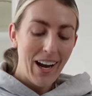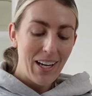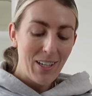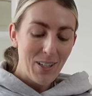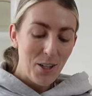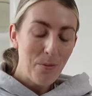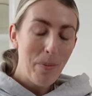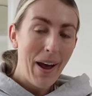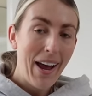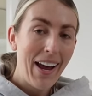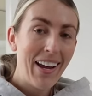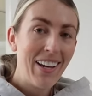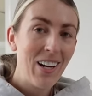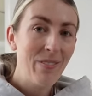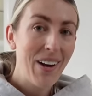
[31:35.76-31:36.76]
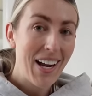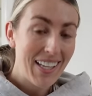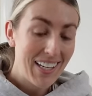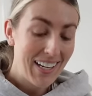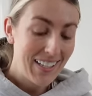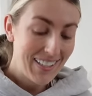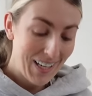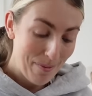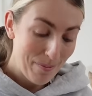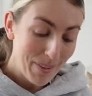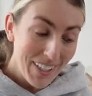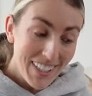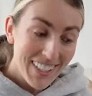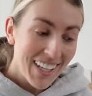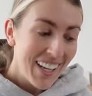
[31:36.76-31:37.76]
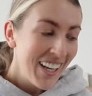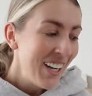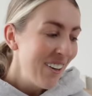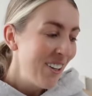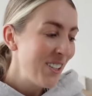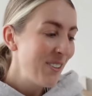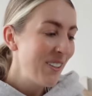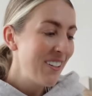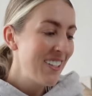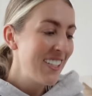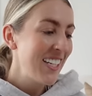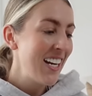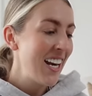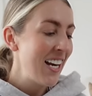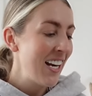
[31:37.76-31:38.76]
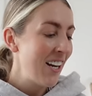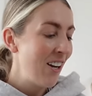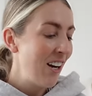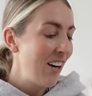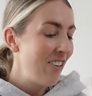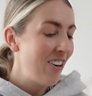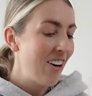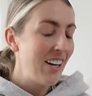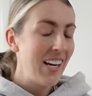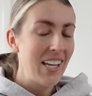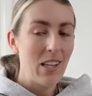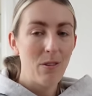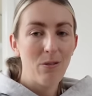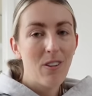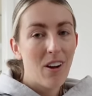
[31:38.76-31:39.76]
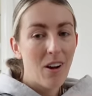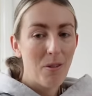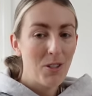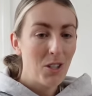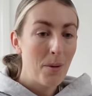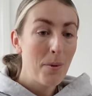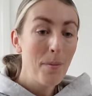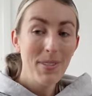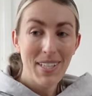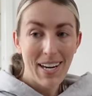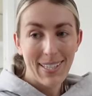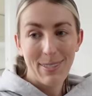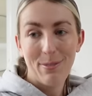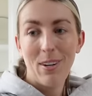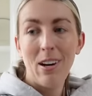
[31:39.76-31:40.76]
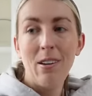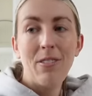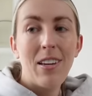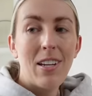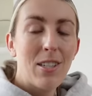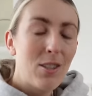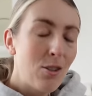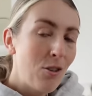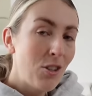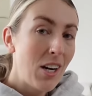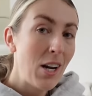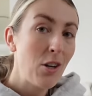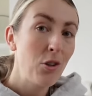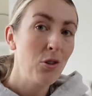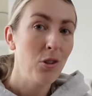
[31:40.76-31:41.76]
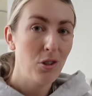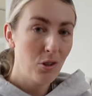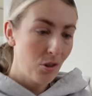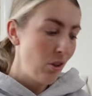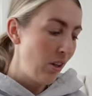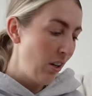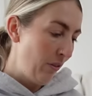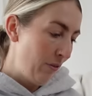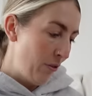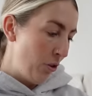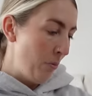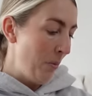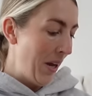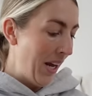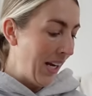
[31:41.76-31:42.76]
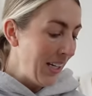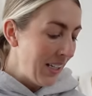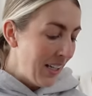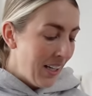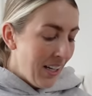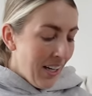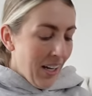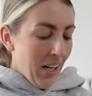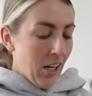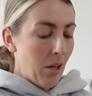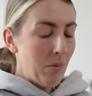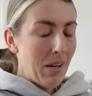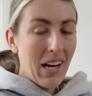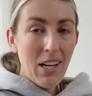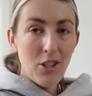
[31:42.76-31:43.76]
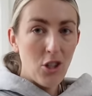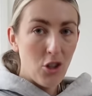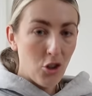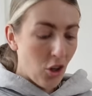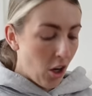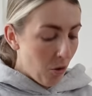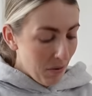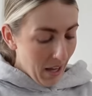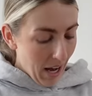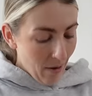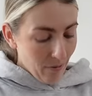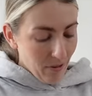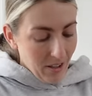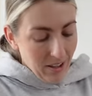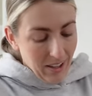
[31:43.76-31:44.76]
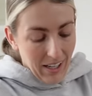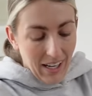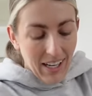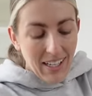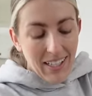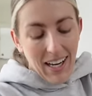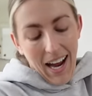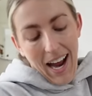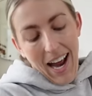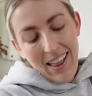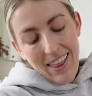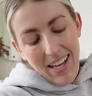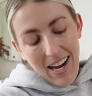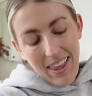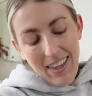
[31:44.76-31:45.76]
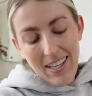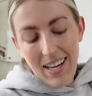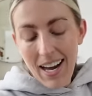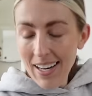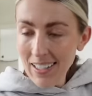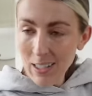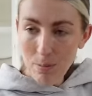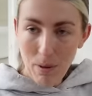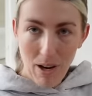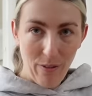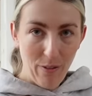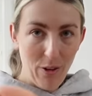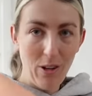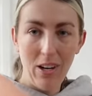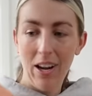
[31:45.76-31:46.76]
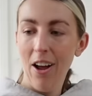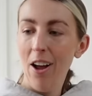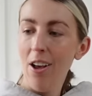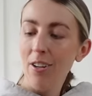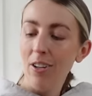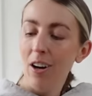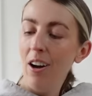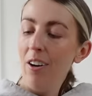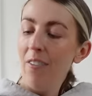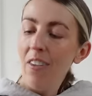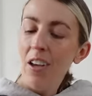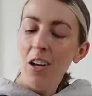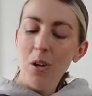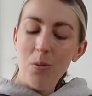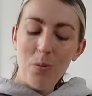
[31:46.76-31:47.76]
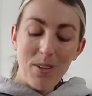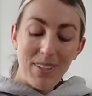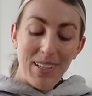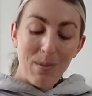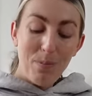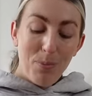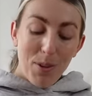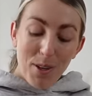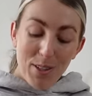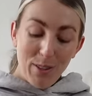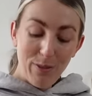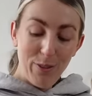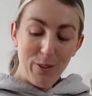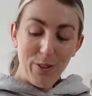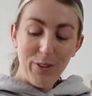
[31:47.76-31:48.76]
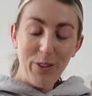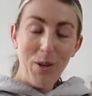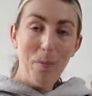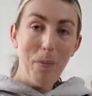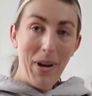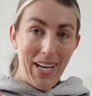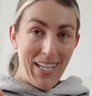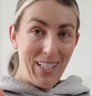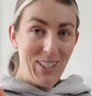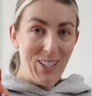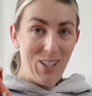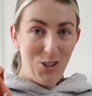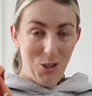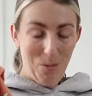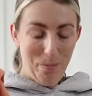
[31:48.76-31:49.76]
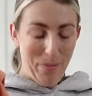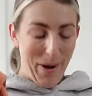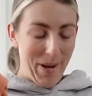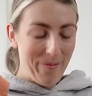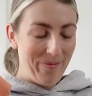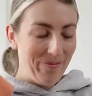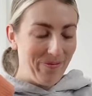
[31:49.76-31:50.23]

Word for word: a new pair of adidas sambas which you would have seen earlier on in the vlog which i'm obsessed with they're such a good color for me and uh, um, they literally just go with everything and then the next bit of color i got was this beautiful peach jumper